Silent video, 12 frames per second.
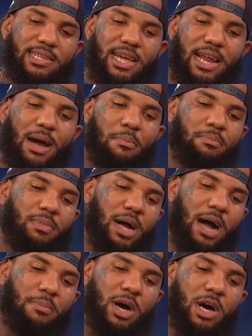that I'm
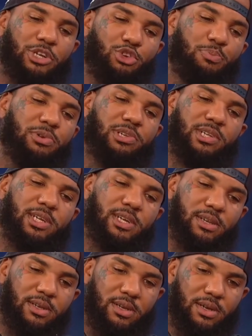
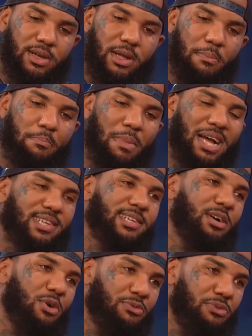100%
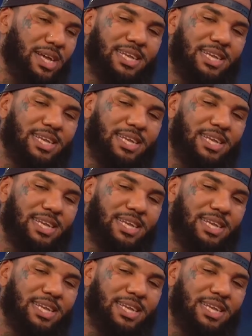myself.